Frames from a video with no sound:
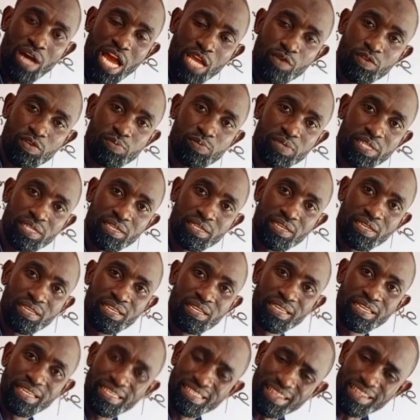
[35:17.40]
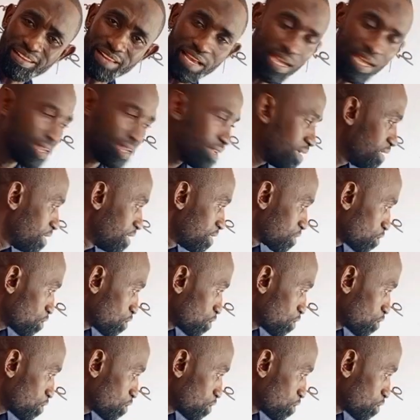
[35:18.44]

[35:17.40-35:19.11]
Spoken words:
Are you with me? Is it clear?